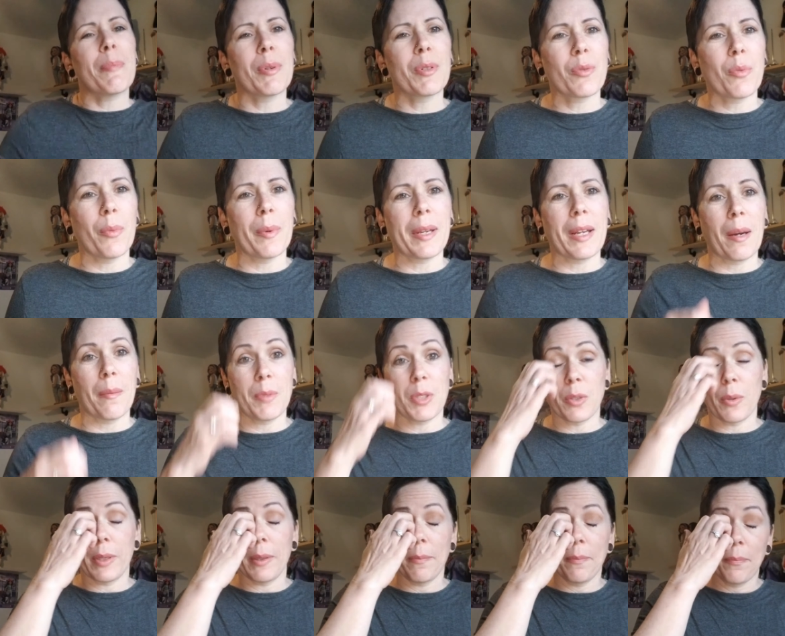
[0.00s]
bridge when we come to
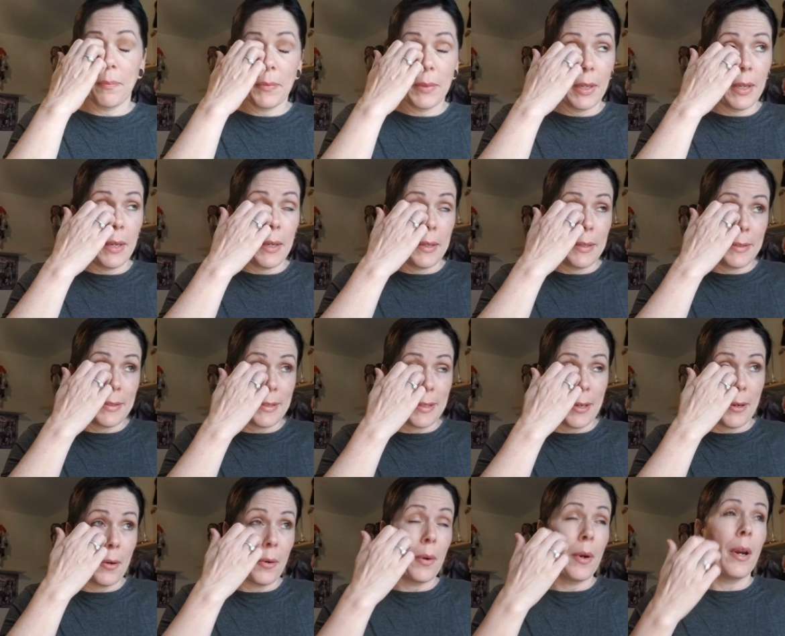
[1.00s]
it.
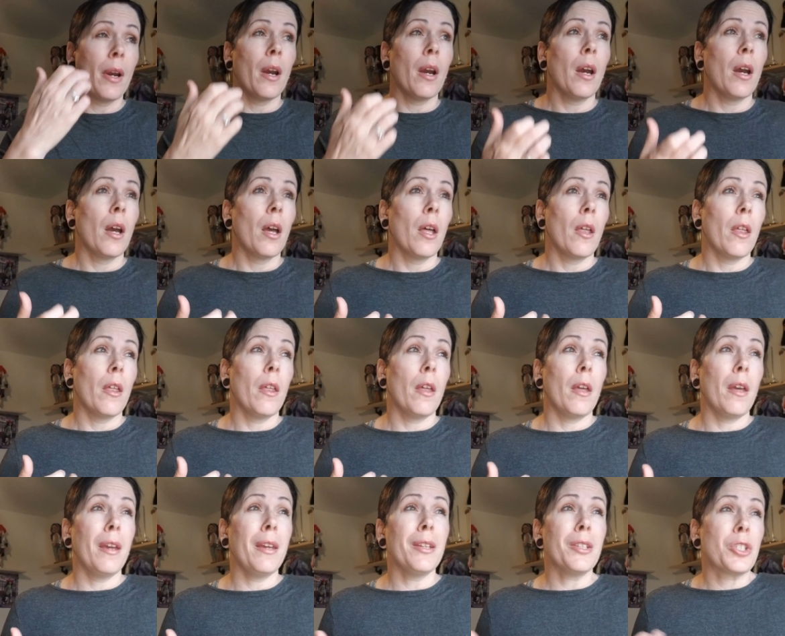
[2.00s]
So
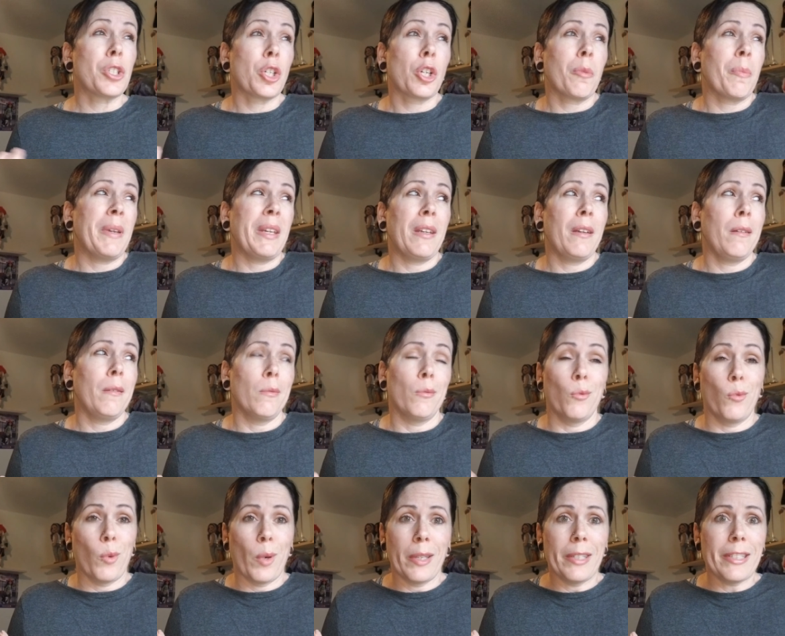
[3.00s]
it took me
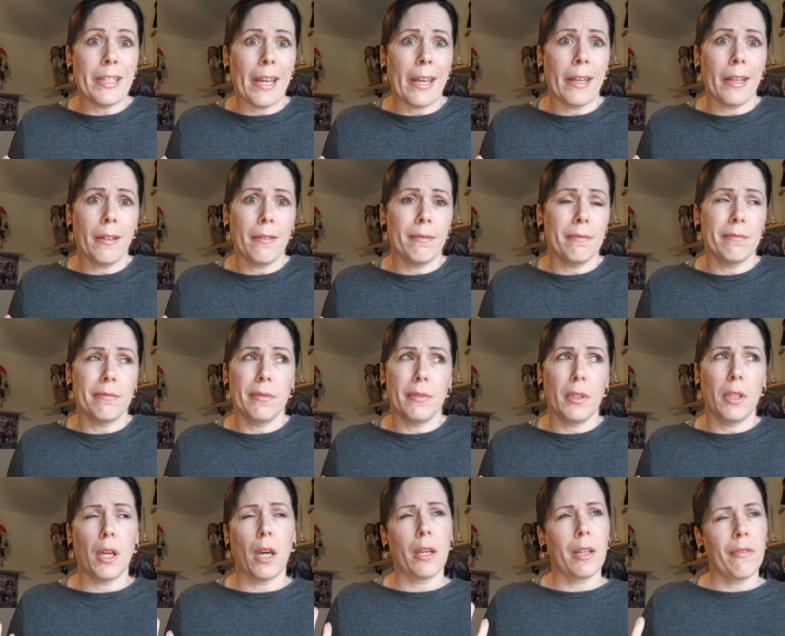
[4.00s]
one day,
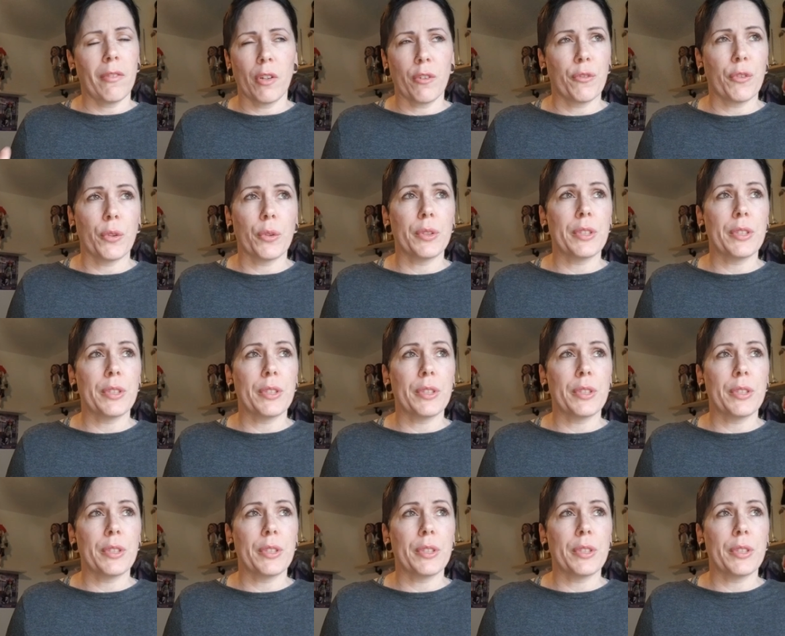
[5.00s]
not even a full